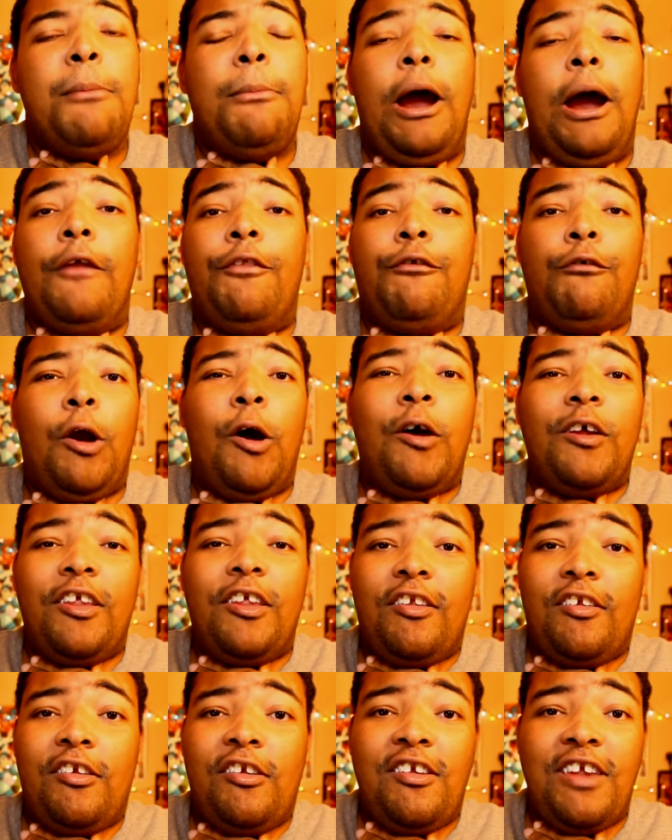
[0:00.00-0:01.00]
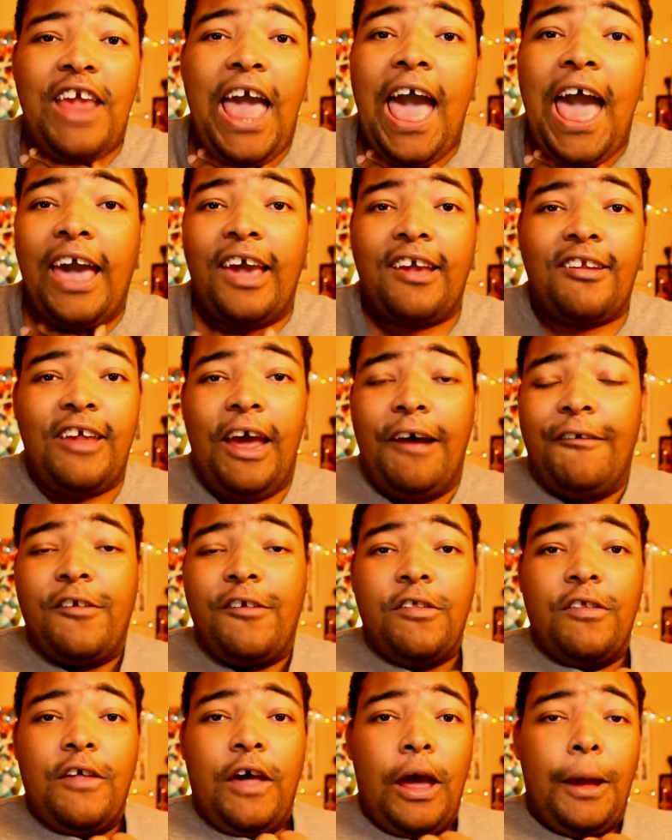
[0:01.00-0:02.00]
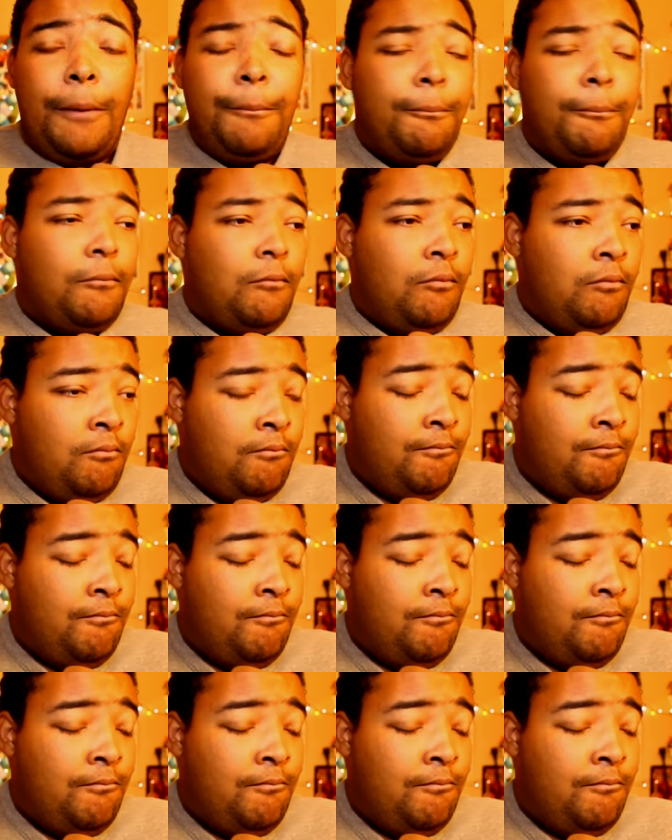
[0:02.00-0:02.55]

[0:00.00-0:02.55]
My throat is jacked after that.